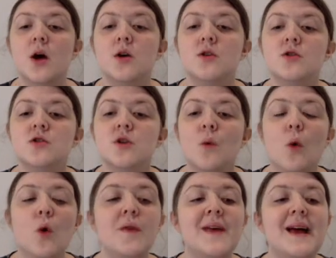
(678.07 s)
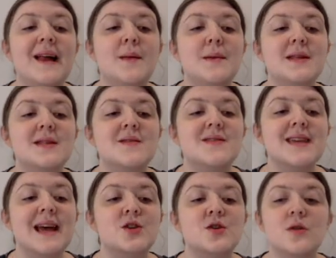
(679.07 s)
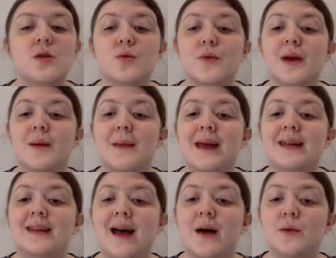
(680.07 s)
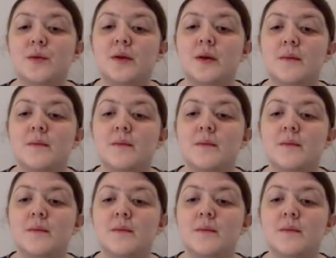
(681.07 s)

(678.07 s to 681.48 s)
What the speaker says: So all the elements of Section 3 are made out.